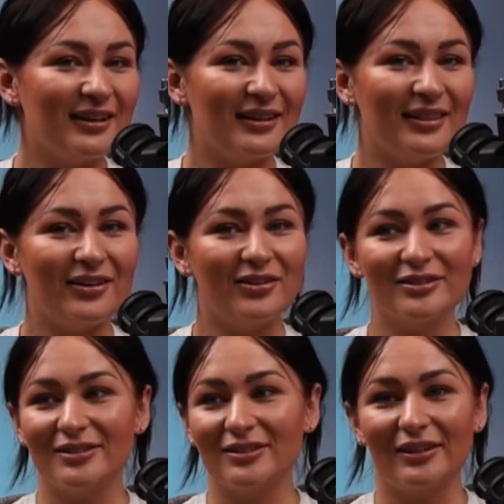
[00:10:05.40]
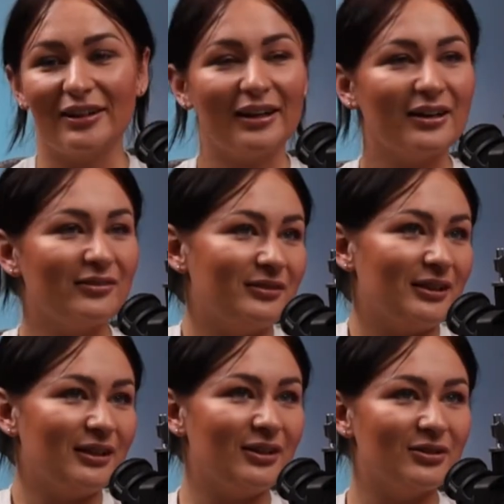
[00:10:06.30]
they're also like a
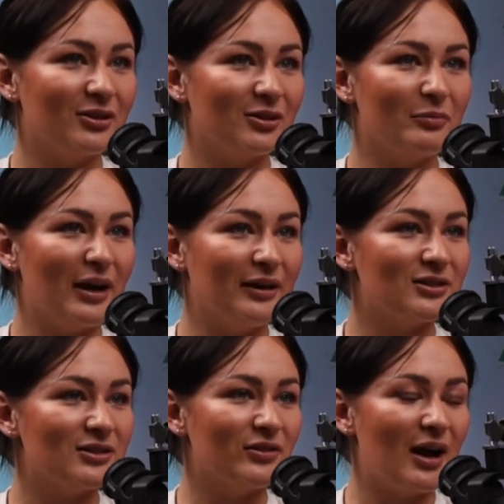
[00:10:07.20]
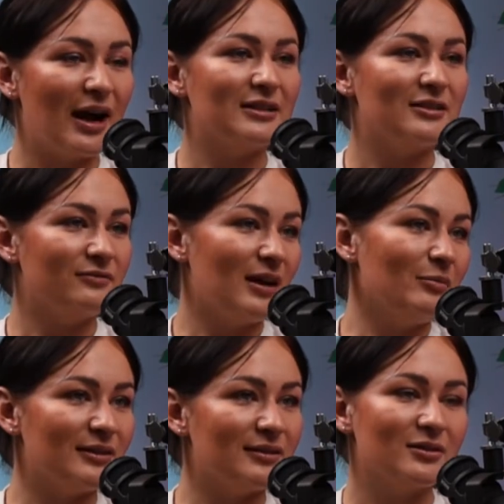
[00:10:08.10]
really good companions for active
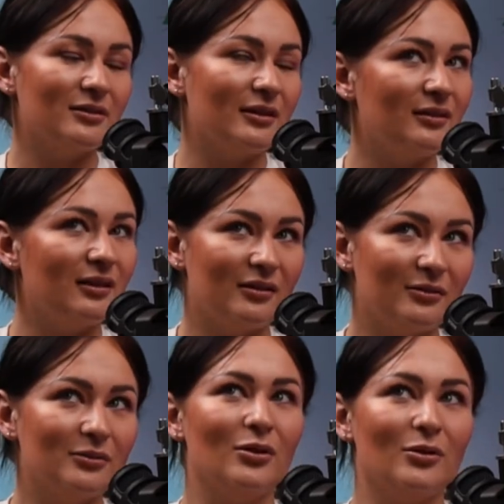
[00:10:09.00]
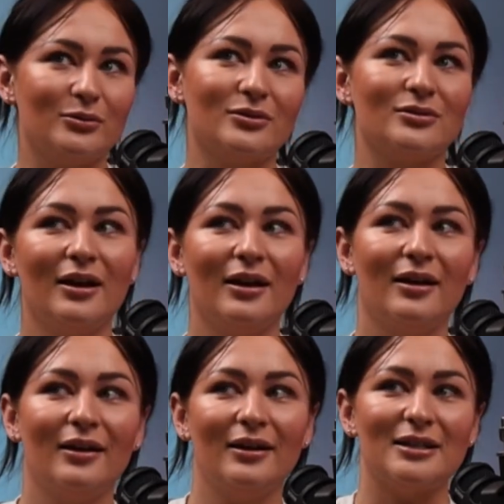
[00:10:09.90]
families, so that those
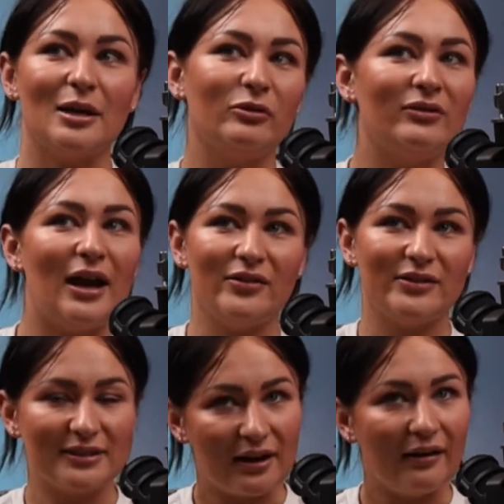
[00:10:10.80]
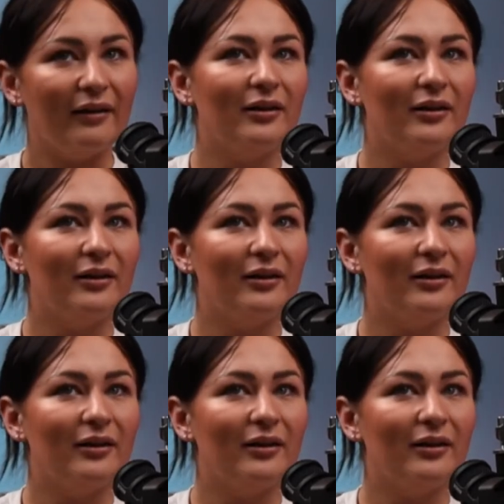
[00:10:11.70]
type of lifestyle